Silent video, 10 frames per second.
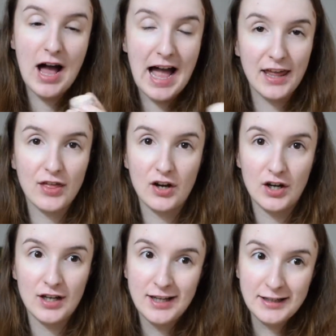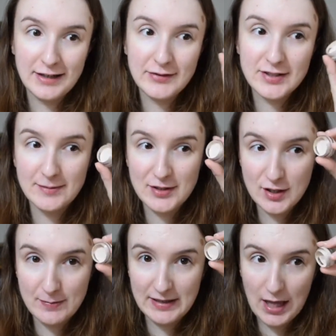I thought like it was going to be
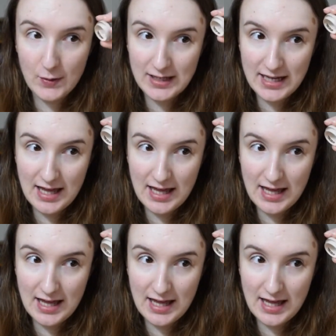super liquidy,